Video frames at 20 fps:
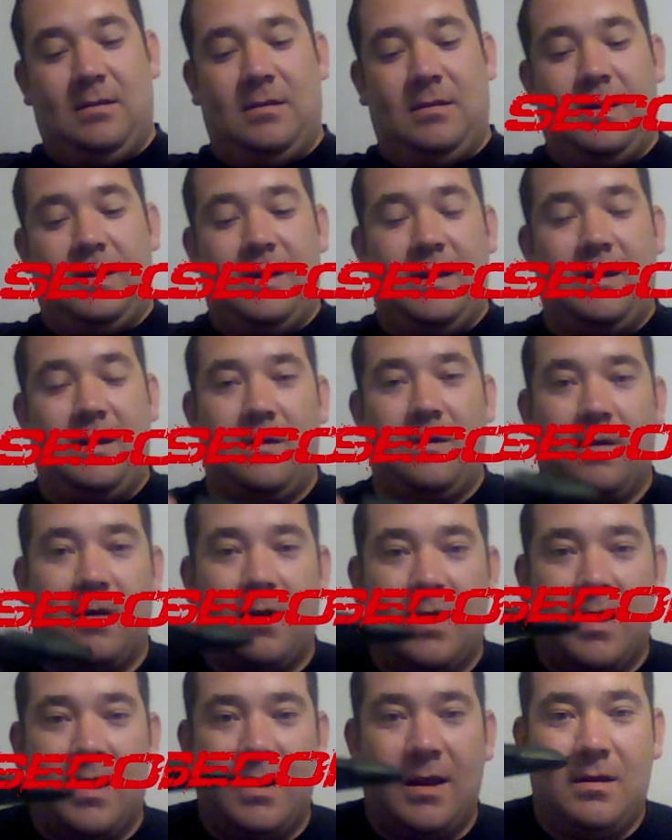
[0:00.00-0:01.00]
There you go, all
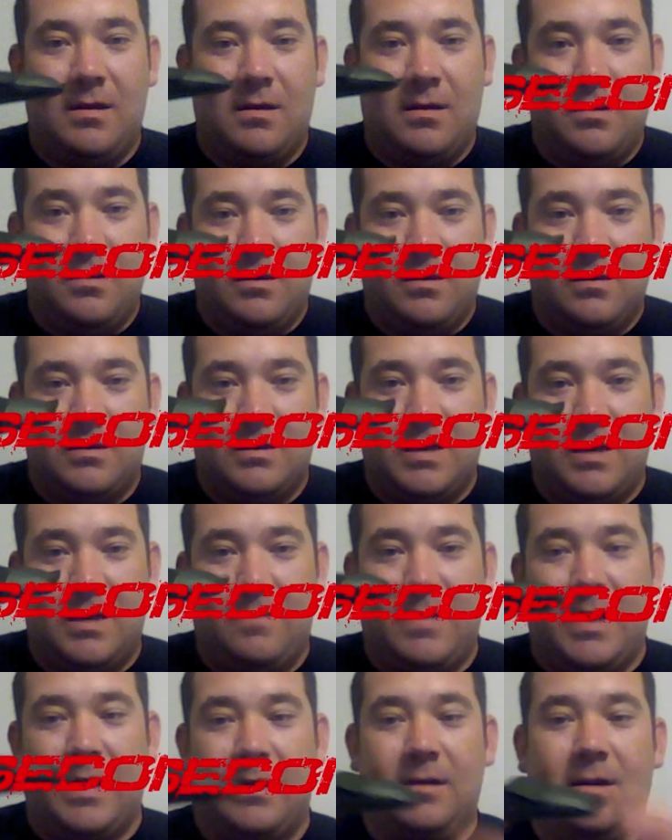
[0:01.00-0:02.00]
right? Dead
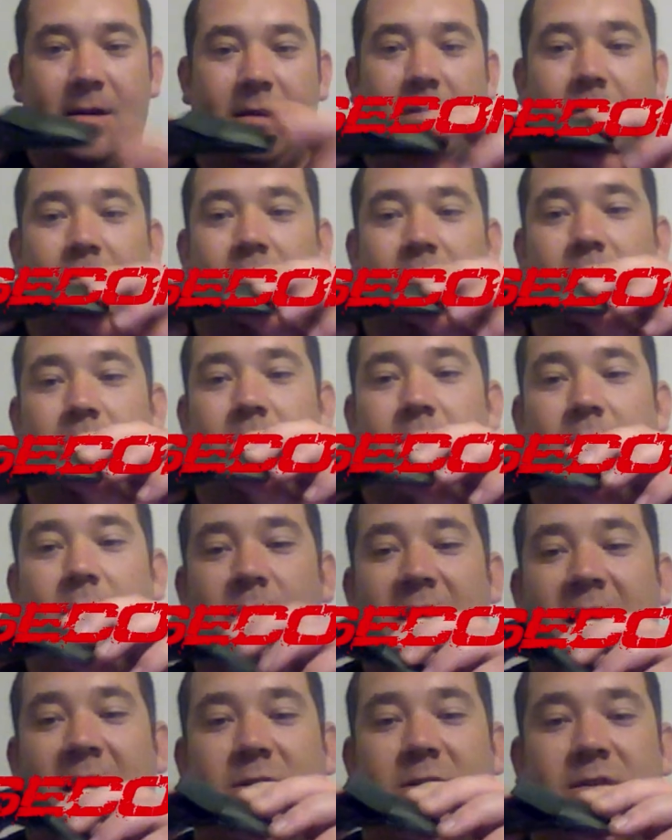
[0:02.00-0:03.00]
rag and a little
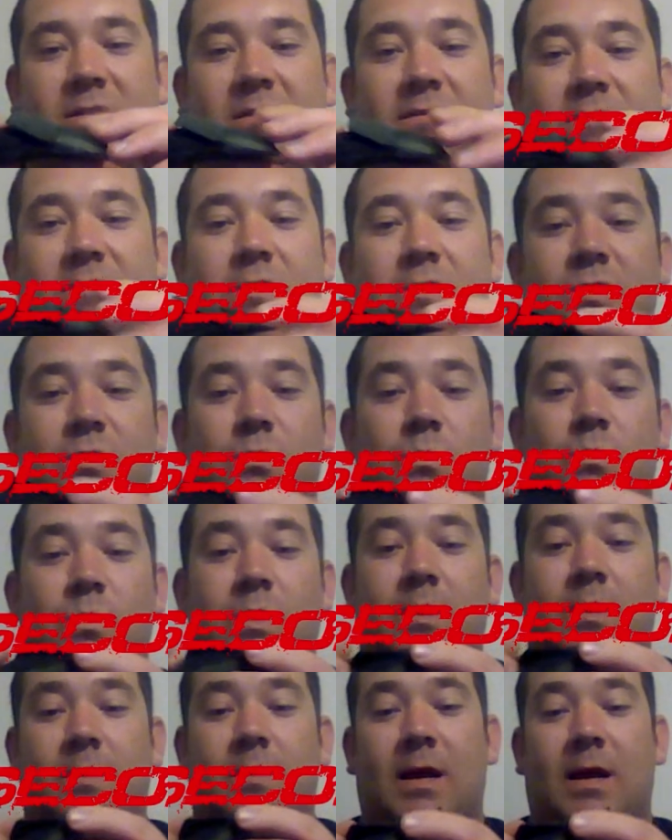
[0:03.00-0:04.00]
pouch. This is the version
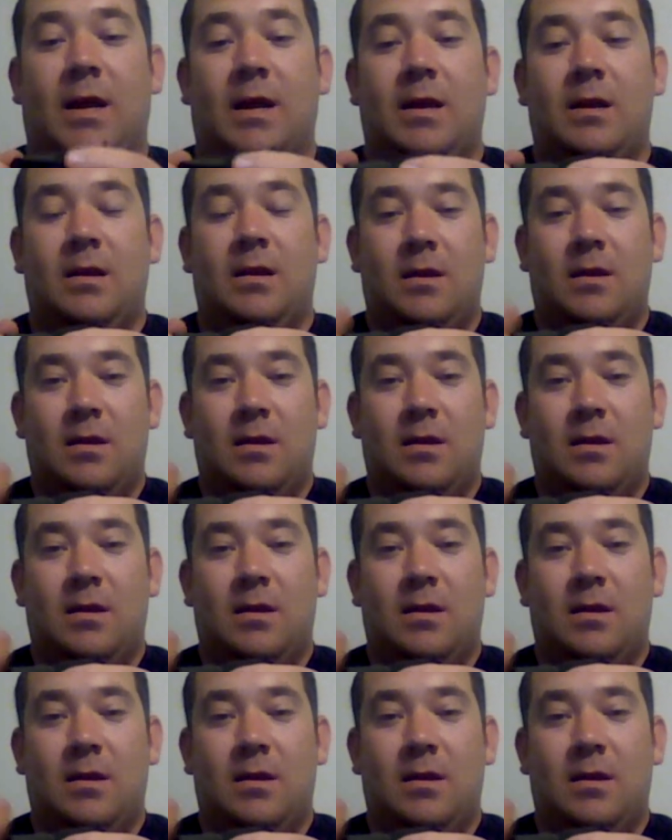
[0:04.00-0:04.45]
1, okay?